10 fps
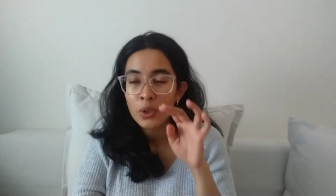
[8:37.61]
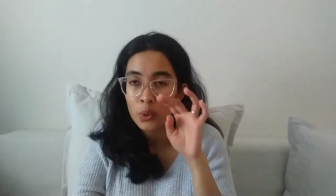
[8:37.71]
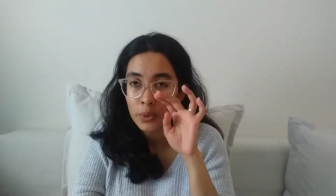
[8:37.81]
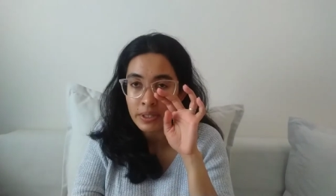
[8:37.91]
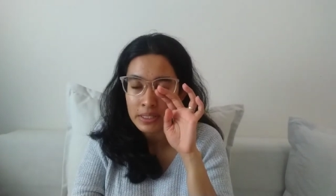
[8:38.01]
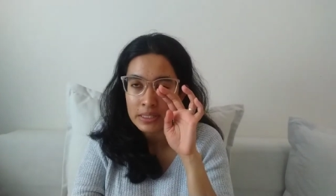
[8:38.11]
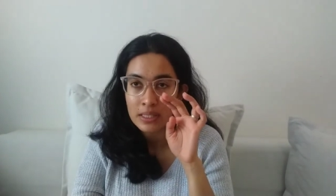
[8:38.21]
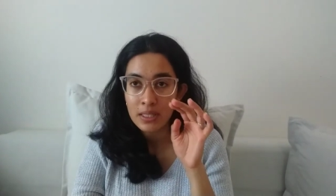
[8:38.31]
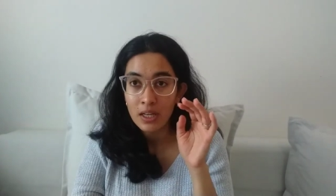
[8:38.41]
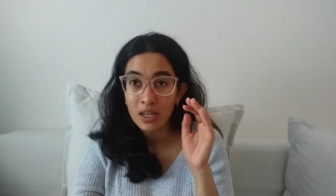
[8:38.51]
who is
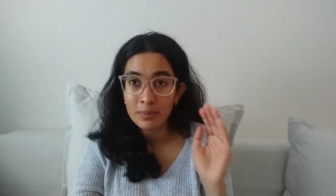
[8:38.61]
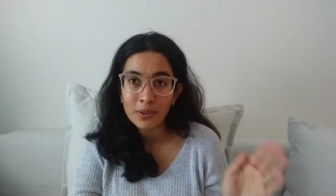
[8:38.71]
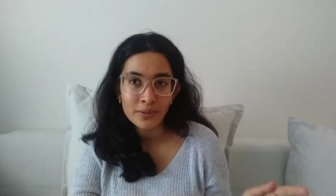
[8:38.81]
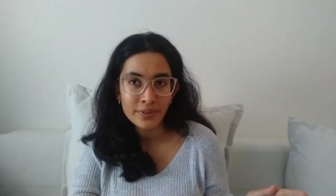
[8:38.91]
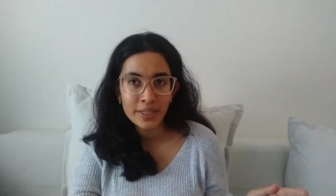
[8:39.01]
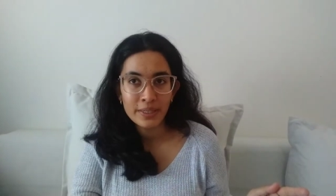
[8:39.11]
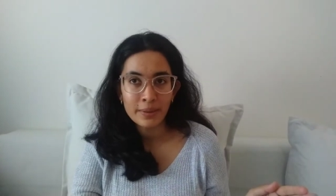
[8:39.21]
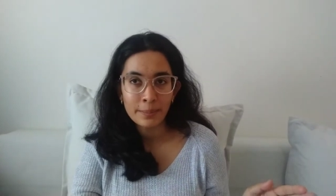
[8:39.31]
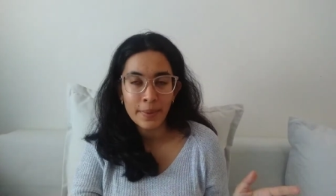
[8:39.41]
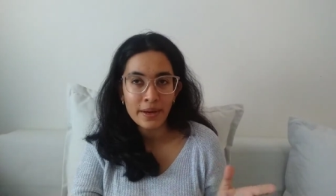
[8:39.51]
a prophet
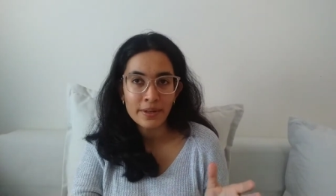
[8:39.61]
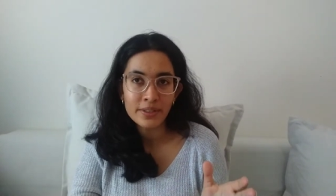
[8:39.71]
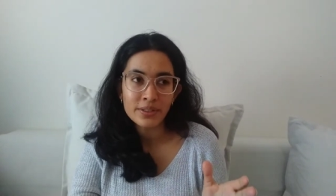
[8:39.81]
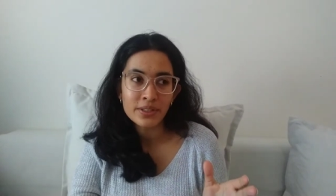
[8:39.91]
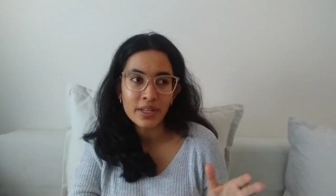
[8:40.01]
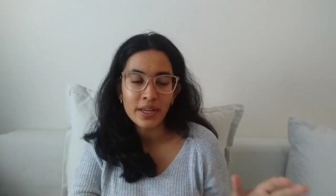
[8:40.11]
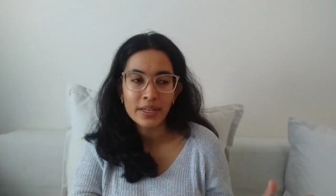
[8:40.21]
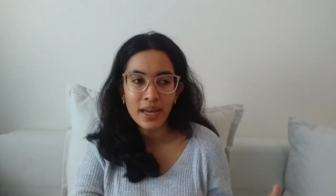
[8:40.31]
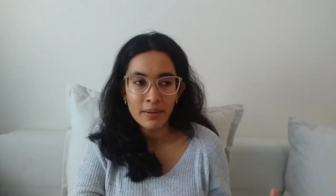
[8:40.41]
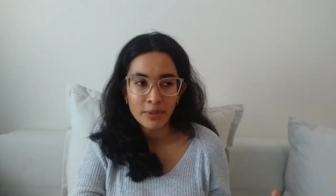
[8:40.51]
married to the
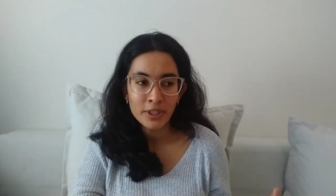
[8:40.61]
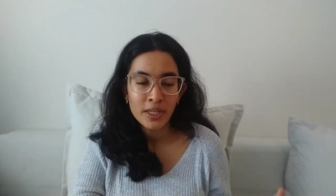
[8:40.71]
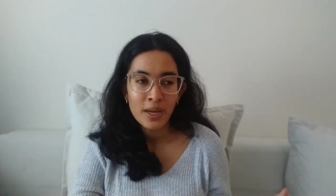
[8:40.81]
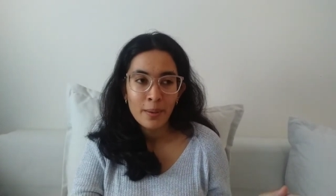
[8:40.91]
head abbot,